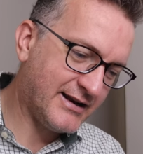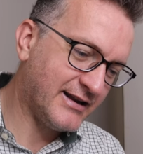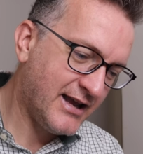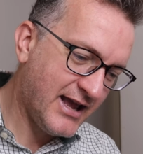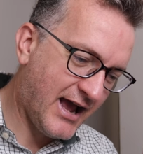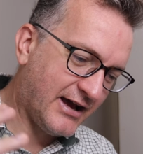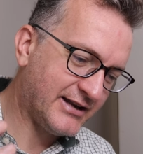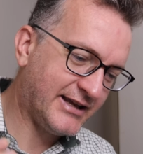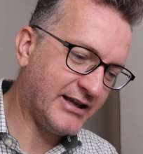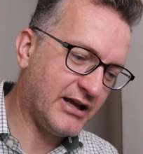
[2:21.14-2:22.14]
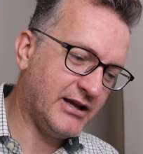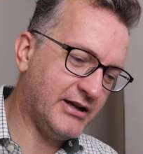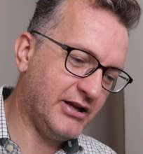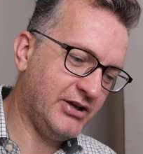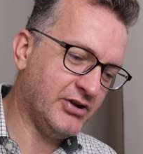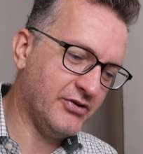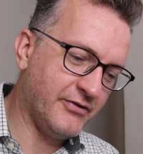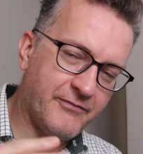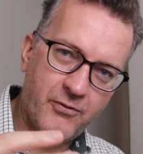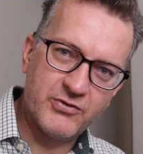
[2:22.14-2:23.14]
how to get,
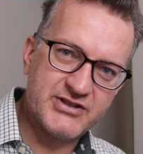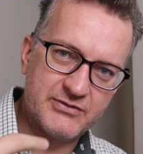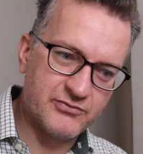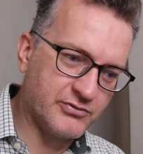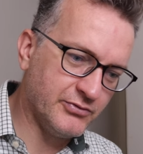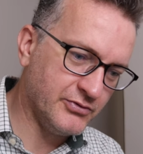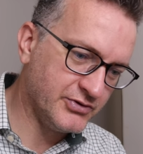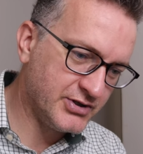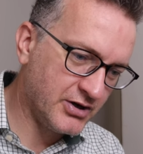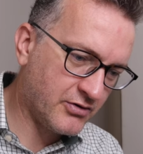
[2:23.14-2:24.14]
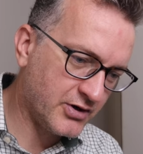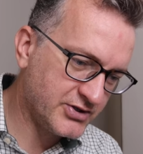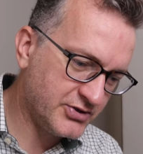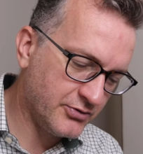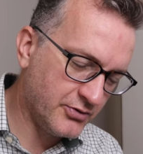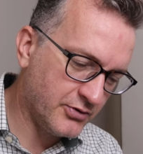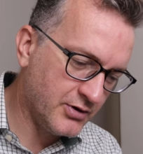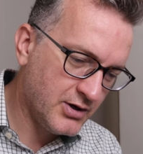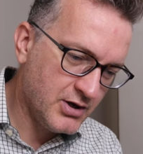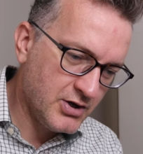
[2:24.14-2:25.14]
enforce some rules across
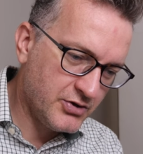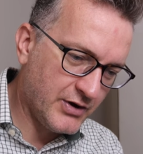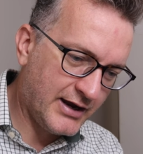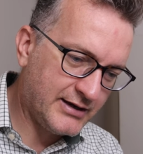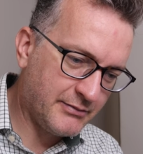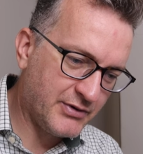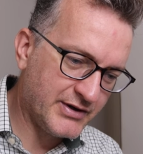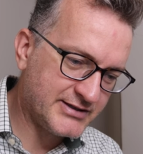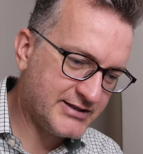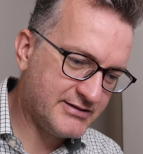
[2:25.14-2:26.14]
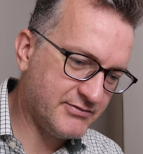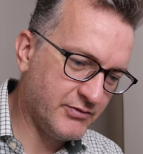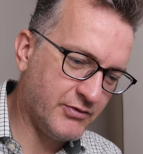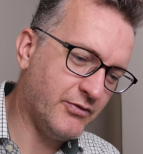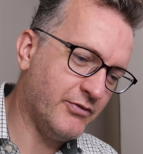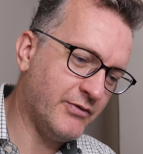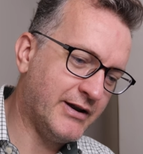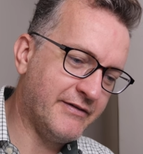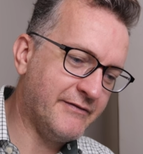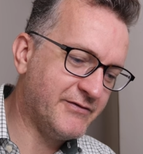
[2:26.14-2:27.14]
your AWS or
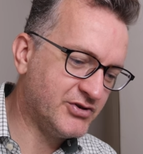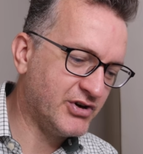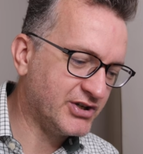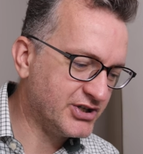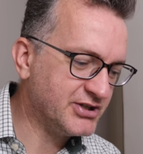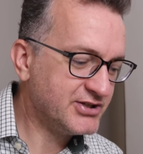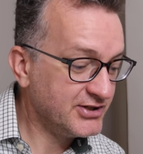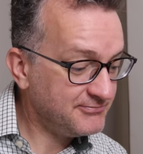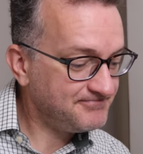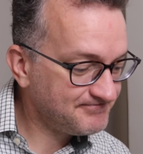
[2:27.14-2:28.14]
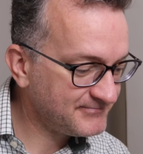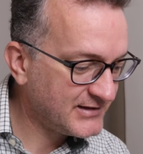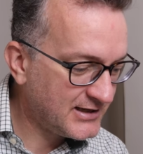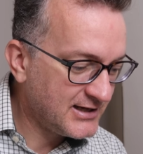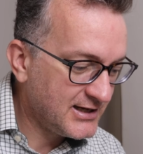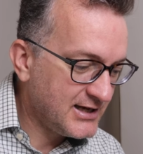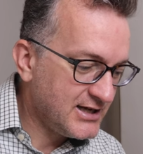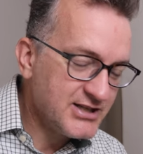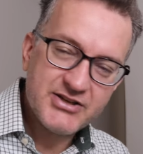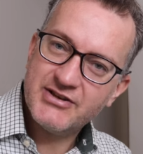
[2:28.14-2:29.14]
whatever infrastructure. So
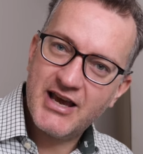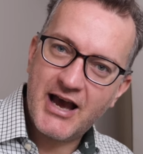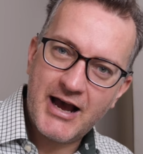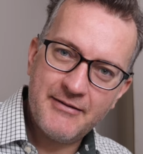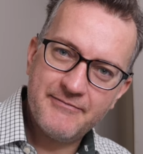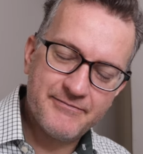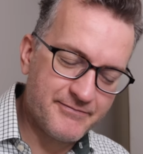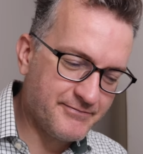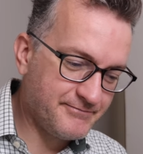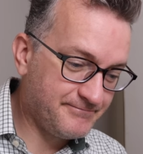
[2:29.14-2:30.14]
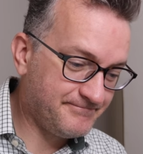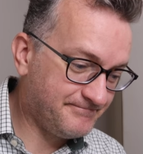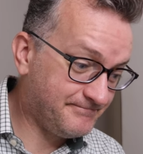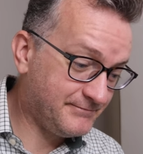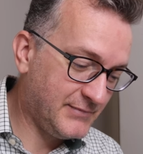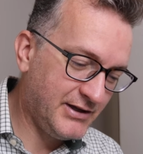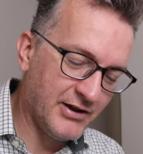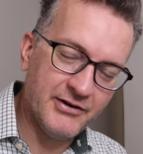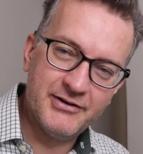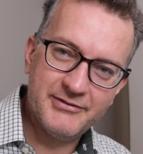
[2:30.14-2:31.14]
yeah, I'm,
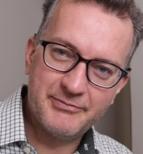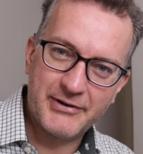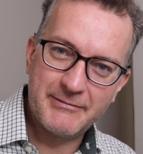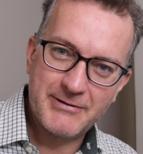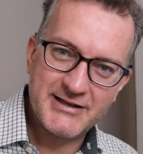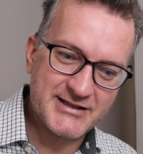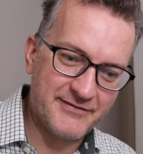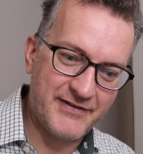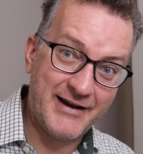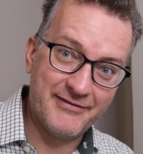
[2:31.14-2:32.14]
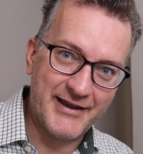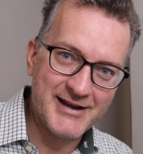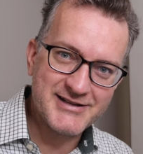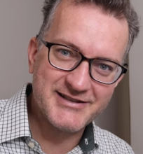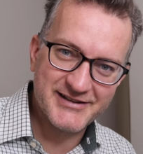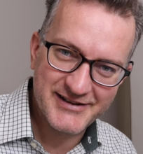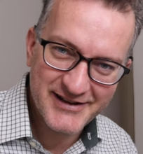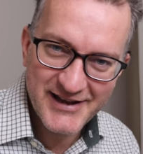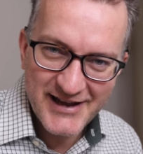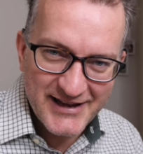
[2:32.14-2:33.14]
pretty pleased I found that.
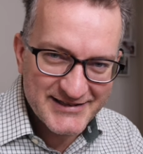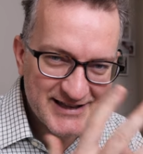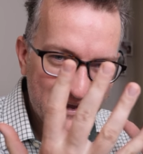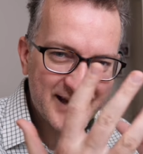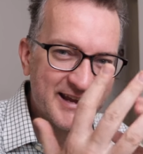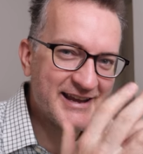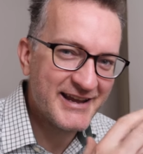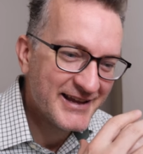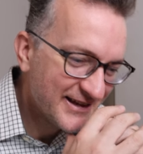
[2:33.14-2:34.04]
It's like,